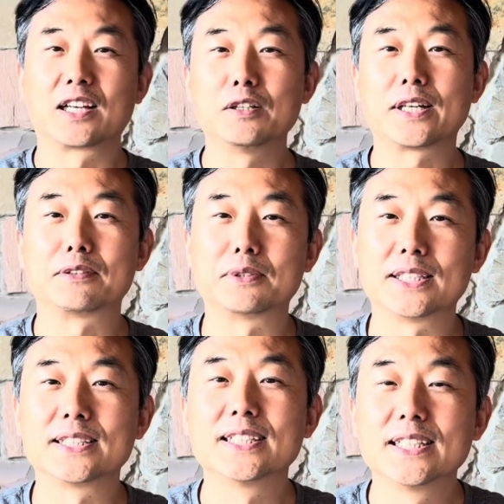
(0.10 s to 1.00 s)
Hello
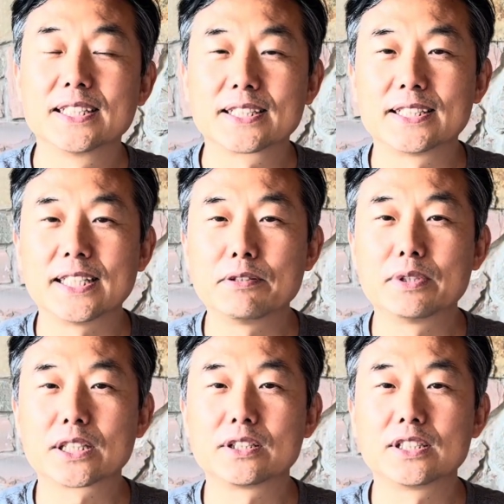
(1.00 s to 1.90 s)
everyone. Today we
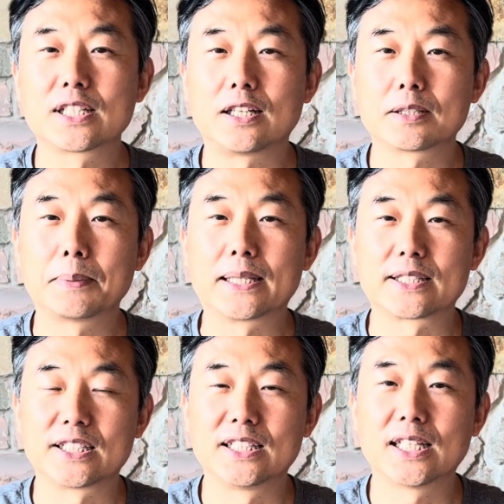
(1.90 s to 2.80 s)
are going to talk about
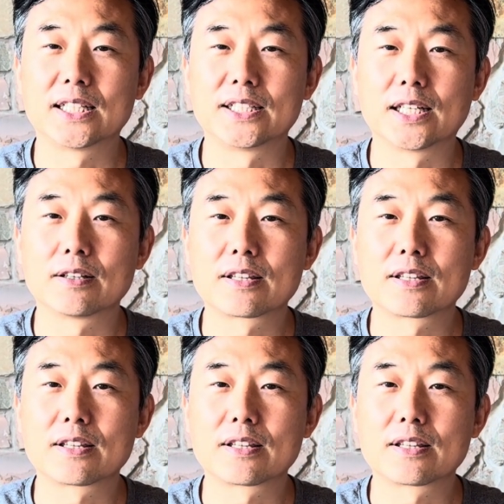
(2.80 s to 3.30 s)
the yin and yang